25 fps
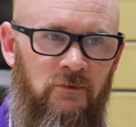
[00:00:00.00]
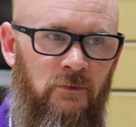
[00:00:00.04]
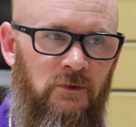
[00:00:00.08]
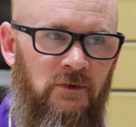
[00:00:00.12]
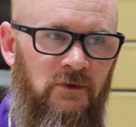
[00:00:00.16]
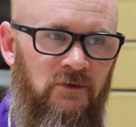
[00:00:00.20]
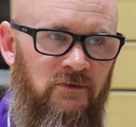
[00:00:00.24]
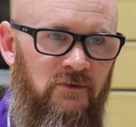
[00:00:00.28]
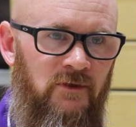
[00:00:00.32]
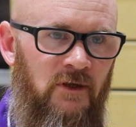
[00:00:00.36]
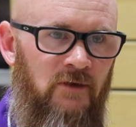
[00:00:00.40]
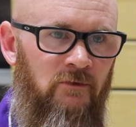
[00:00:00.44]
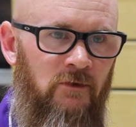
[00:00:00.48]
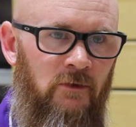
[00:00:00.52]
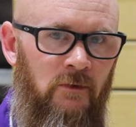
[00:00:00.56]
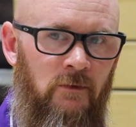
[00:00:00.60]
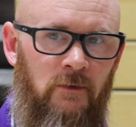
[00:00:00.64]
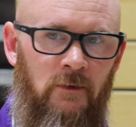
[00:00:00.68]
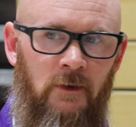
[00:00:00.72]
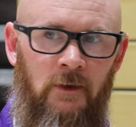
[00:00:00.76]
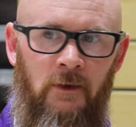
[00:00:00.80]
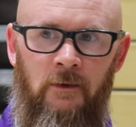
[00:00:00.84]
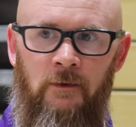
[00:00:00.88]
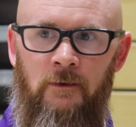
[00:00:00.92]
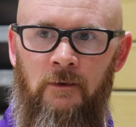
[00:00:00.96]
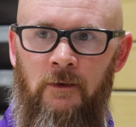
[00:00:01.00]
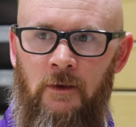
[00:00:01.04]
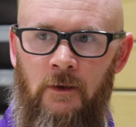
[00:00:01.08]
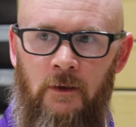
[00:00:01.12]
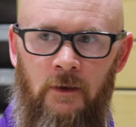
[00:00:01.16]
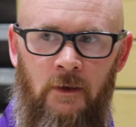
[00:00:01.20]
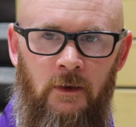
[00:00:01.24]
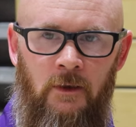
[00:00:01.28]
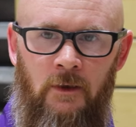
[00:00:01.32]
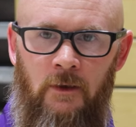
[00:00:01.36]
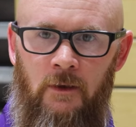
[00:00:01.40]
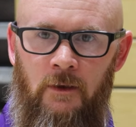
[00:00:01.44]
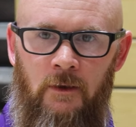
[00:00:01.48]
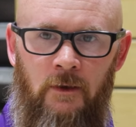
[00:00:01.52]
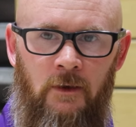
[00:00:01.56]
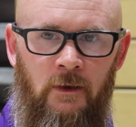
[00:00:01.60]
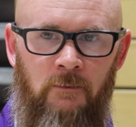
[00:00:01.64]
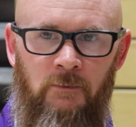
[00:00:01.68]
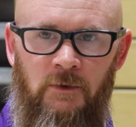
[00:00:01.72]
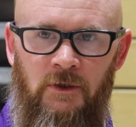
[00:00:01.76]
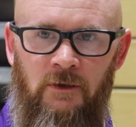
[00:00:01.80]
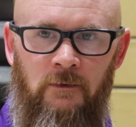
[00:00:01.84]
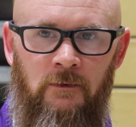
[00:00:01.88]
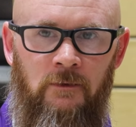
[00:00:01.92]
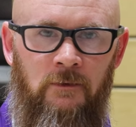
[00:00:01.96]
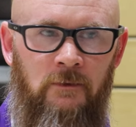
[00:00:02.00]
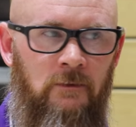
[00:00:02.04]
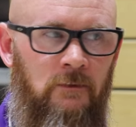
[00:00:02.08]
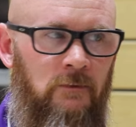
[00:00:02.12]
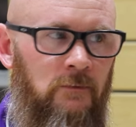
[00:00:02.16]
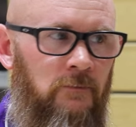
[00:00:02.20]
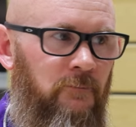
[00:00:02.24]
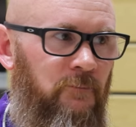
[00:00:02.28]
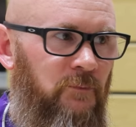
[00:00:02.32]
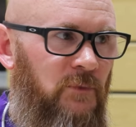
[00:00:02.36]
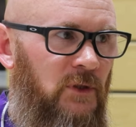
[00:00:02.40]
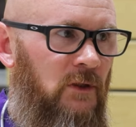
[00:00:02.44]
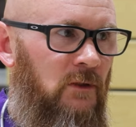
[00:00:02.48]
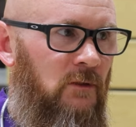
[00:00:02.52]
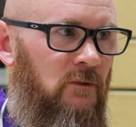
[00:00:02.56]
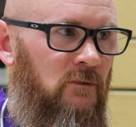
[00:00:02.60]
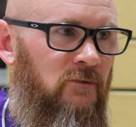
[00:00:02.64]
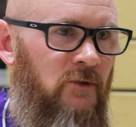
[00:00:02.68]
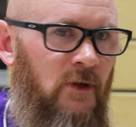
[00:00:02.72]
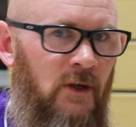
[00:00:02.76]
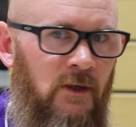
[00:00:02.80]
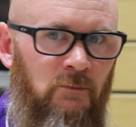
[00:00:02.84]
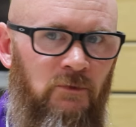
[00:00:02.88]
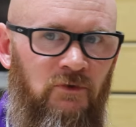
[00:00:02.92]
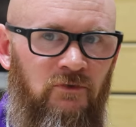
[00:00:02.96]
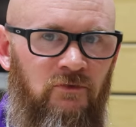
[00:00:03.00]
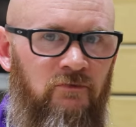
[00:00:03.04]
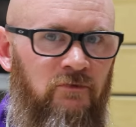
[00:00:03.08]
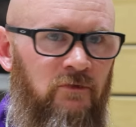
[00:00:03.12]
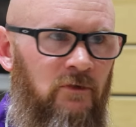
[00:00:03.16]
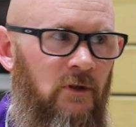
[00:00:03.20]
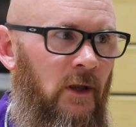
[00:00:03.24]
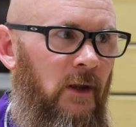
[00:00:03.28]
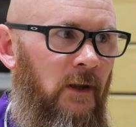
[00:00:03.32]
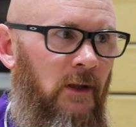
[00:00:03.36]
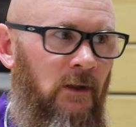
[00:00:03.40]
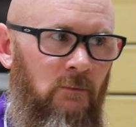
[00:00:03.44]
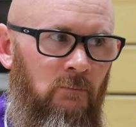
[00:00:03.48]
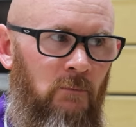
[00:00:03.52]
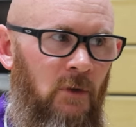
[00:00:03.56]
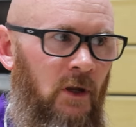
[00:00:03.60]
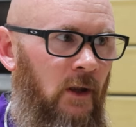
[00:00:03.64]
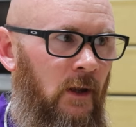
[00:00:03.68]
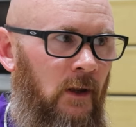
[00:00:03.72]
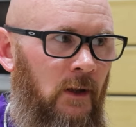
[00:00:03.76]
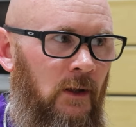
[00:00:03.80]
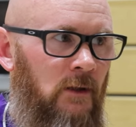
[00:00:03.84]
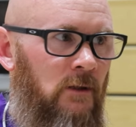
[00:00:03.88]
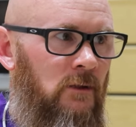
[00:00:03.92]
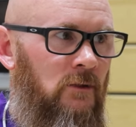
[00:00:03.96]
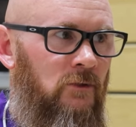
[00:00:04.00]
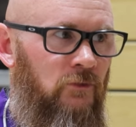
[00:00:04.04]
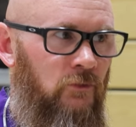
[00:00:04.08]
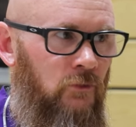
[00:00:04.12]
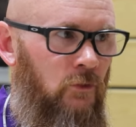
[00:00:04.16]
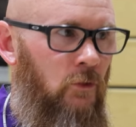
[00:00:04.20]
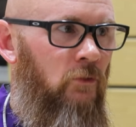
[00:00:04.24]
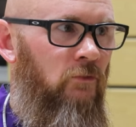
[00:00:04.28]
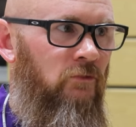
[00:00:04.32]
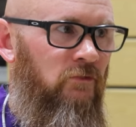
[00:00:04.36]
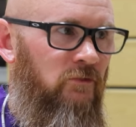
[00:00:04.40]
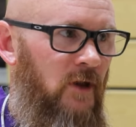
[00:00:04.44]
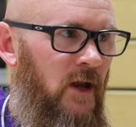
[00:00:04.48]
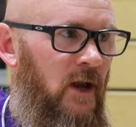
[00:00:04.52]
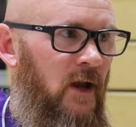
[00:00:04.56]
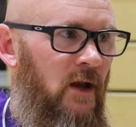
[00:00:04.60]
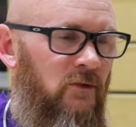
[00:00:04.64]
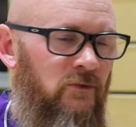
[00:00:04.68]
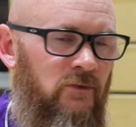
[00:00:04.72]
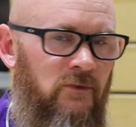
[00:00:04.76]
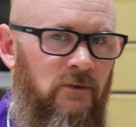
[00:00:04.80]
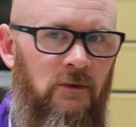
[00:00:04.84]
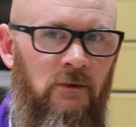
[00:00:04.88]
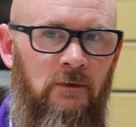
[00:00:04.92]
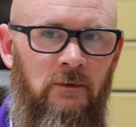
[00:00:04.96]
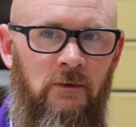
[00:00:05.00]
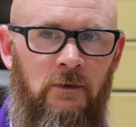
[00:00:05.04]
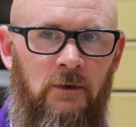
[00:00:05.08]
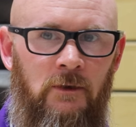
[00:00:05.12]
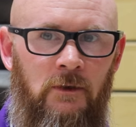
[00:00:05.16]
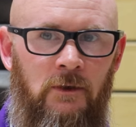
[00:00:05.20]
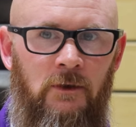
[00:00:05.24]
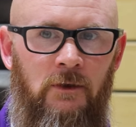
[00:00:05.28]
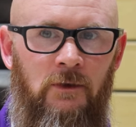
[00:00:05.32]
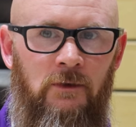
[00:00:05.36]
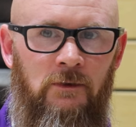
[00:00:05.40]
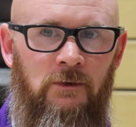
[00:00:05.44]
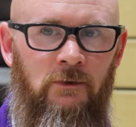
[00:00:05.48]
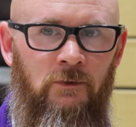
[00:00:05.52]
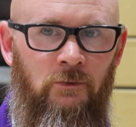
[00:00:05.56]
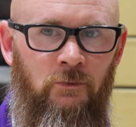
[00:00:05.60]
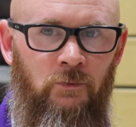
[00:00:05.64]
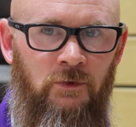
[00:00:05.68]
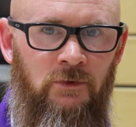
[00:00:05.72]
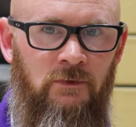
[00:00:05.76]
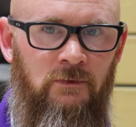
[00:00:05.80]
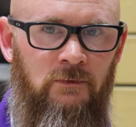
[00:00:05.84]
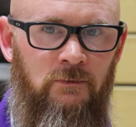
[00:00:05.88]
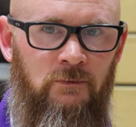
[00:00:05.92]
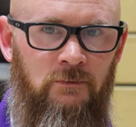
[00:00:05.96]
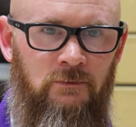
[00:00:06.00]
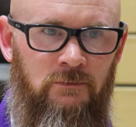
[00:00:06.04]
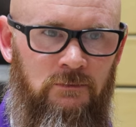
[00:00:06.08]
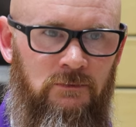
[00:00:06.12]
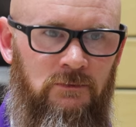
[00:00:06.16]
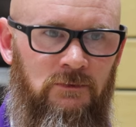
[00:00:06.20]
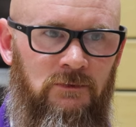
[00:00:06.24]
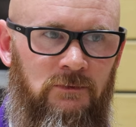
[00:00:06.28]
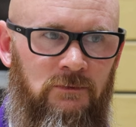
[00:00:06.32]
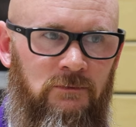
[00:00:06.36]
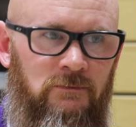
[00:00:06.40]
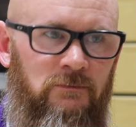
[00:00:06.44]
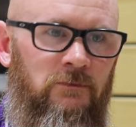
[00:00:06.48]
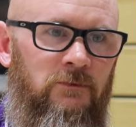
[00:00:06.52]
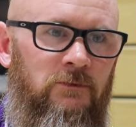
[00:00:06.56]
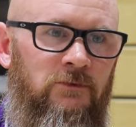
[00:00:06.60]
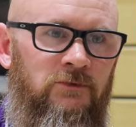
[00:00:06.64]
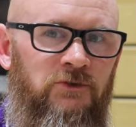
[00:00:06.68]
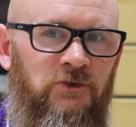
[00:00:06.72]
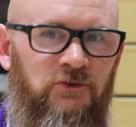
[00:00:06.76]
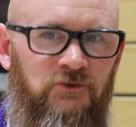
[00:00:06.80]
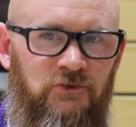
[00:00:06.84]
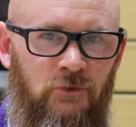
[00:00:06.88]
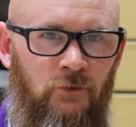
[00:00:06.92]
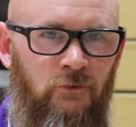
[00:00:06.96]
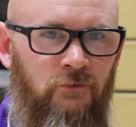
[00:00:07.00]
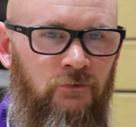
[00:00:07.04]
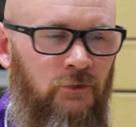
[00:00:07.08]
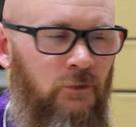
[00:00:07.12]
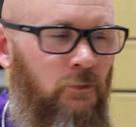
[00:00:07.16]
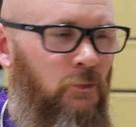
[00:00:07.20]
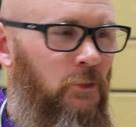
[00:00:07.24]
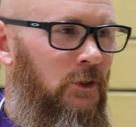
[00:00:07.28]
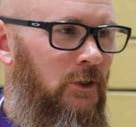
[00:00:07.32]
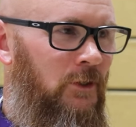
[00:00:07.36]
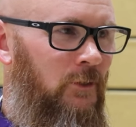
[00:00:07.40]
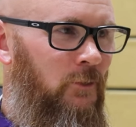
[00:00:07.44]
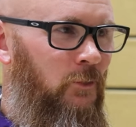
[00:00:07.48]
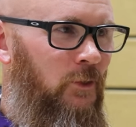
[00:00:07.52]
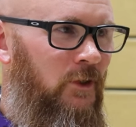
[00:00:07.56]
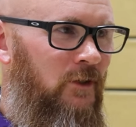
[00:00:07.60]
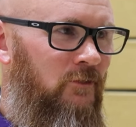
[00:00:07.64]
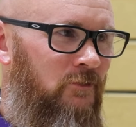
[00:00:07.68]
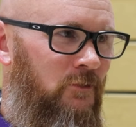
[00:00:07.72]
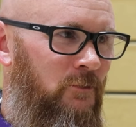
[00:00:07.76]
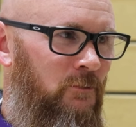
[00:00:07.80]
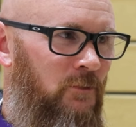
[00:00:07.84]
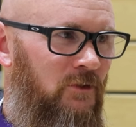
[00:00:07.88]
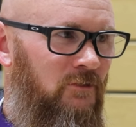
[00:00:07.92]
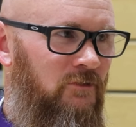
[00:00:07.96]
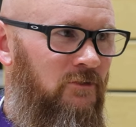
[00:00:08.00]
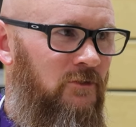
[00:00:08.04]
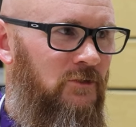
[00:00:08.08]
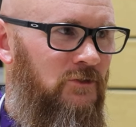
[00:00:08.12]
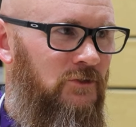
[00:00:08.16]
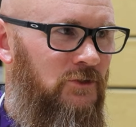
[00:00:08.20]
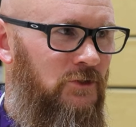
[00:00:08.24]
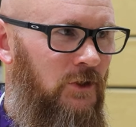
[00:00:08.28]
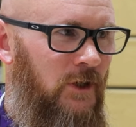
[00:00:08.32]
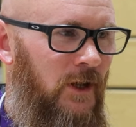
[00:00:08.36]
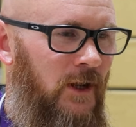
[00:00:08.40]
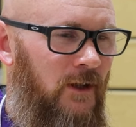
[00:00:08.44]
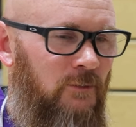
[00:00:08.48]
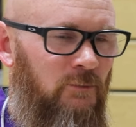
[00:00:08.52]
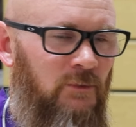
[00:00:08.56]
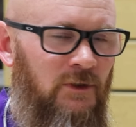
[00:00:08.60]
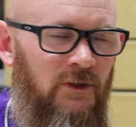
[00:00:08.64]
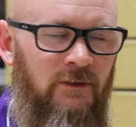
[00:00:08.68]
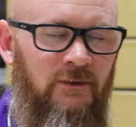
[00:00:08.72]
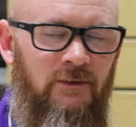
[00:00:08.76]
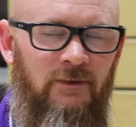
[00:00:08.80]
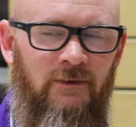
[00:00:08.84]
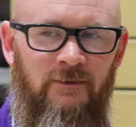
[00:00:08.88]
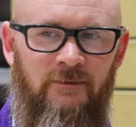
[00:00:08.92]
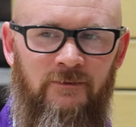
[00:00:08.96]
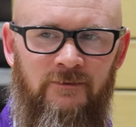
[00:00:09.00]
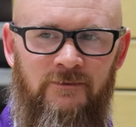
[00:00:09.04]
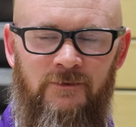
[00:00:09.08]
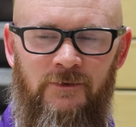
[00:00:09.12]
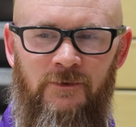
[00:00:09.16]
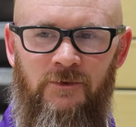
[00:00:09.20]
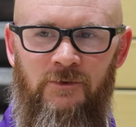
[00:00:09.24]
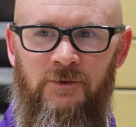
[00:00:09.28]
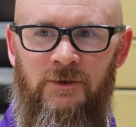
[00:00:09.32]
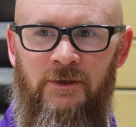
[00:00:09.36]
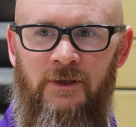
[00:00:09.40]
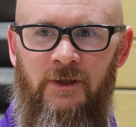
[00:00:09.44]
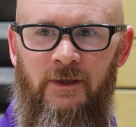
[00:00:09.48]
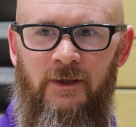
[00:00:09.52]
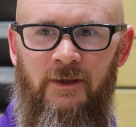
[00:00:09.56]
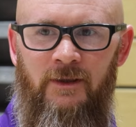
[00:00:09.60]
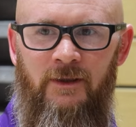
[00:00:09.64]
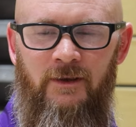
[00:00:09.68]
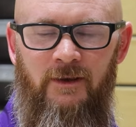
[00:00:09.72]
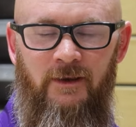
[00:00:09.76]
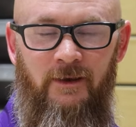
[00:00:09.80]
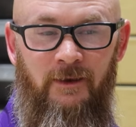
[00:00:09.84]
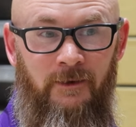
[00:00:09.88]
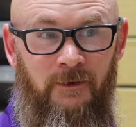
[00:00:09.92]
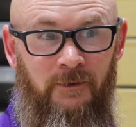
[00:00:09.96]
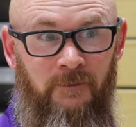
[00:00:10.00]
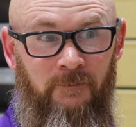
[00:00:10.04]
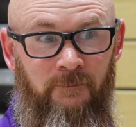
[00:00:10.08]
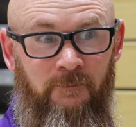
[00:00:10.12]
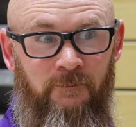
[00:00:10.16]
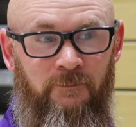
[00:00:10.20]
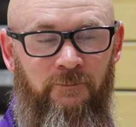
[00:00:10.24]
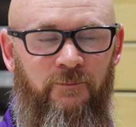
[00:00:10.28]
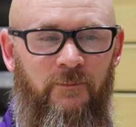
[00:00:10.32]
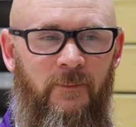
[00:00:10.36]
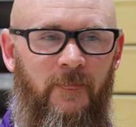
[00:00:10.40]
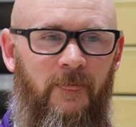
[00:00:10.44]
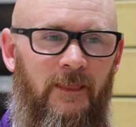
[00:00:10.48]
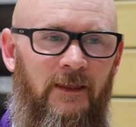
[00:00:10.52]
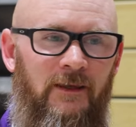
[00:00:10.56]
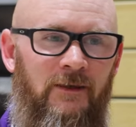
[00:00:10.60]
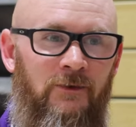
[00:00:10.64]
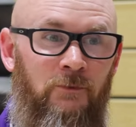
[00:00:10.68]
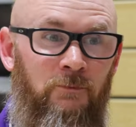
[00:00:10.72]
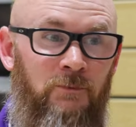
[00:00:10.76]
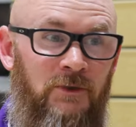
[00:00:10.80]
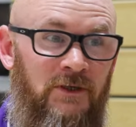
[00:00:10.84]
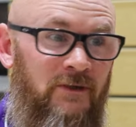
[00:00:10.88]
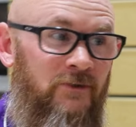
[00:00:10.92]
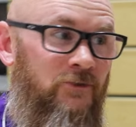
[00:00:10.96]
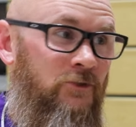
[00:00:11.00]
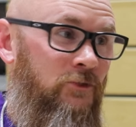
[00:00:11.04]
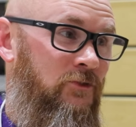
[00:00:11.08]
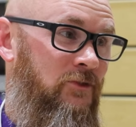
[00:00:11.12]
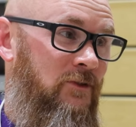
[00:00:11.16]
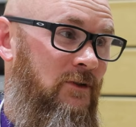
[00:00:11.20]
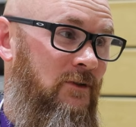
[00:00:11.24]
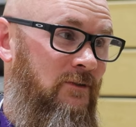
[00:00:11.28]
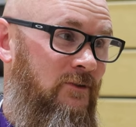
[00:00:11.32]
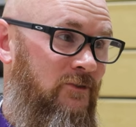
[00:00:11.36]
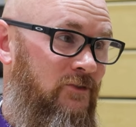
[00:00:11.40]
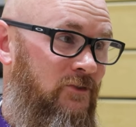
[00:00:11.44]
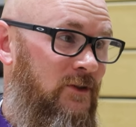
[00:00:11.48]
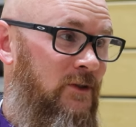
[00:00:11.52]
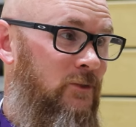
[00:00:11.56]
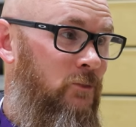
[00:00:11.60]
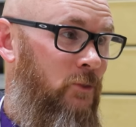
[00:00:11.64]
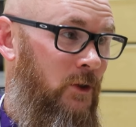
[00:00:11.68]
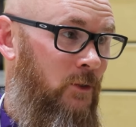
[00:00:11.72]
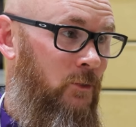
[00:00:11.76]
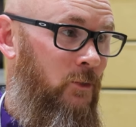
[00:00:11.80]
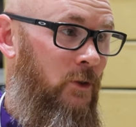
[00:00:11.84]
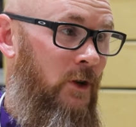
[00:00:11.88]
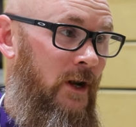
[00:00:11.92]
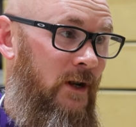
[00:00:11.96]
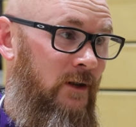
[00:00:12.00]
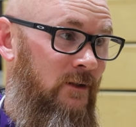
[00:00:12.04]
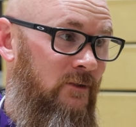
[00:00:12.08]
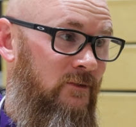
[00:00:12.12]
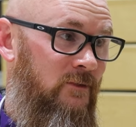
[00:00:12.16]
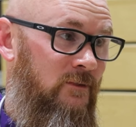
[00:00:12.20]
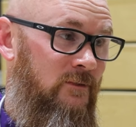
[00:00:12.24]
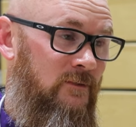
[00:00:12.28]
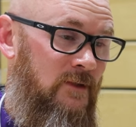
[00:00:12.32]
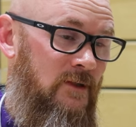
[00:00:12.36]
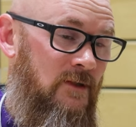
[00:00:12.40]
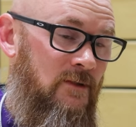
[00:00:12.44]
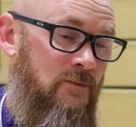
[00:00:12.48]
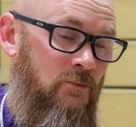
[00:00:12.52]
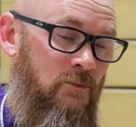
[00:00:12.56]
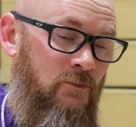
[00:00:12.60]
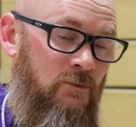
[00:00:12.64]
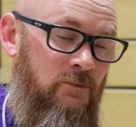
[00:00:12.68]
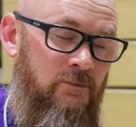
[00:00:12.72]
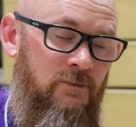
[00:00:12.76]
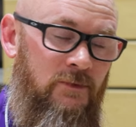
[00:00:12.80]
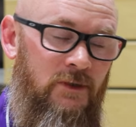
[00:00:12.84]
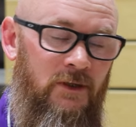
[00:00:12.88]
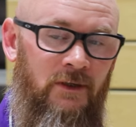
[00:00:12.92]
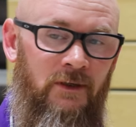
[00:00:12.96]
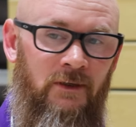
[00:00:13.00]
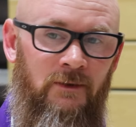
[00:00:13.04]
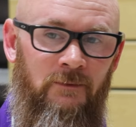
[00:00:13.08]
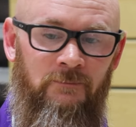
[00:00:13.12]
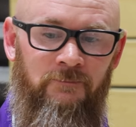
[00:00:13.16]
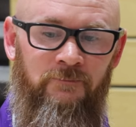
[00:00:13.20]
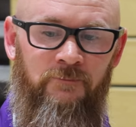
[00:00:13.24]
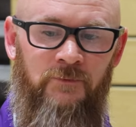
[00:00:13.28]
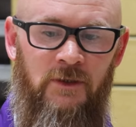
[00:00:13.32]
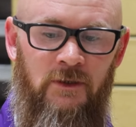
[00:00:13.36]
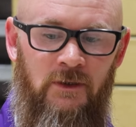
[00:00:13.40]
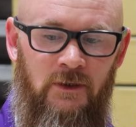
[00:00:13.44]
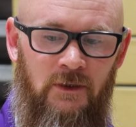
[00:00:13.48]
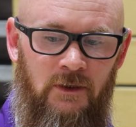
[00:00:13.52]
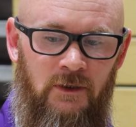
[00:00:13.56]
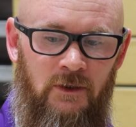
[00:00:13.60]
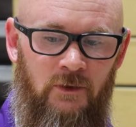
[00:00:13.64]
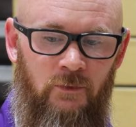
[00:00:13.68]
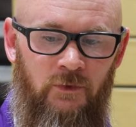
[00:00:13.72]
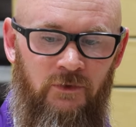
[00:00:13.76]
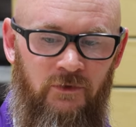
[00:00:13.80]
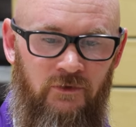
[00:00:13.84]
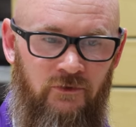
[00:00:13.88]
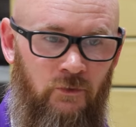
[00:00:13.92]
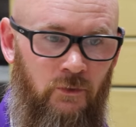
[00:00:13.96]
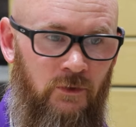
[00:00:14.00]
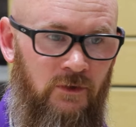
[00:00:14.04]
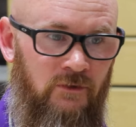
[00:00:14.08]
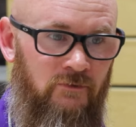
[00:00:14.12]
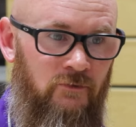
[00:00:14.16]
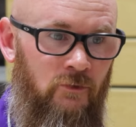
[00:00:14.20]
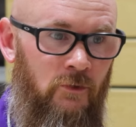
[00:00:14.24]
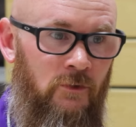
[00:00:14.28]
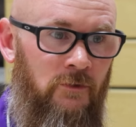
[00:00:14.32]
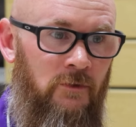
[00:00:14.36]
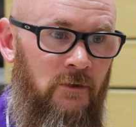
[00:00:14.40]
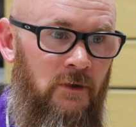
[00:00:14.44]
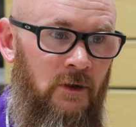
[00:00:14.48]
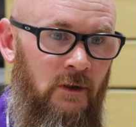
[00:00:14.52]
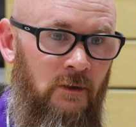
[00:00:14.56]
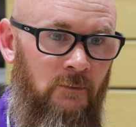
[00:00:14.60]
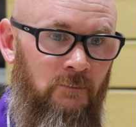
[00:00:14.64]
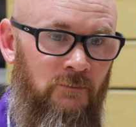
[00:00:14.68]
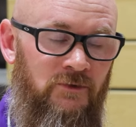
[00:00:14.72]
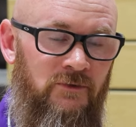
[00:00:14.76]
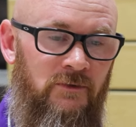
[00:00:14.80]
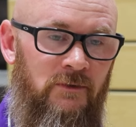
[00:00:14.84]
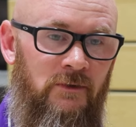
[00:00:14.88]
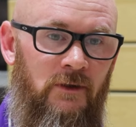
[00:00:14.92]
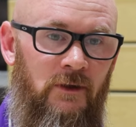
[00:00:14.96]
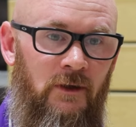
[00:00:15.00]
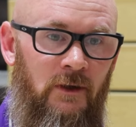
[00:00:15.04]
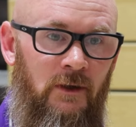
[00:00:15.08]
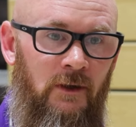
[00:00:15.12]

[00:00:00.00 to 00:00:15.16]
27th, and I mean, time is flying by so fast, and you know, we're just over a week away from our first track meet. And so it'll be interesting to see where we're at as a team when the 24th comes.